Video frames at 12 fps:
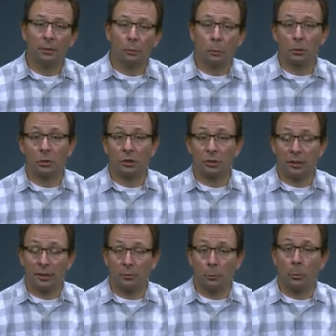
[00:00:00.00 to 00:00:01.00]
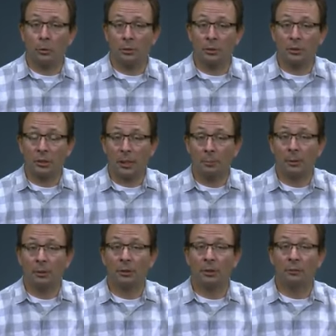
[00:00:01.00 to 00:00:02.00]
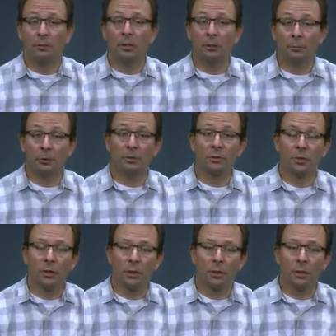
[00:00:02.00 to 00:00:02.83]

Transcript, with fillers: water water sustainability investments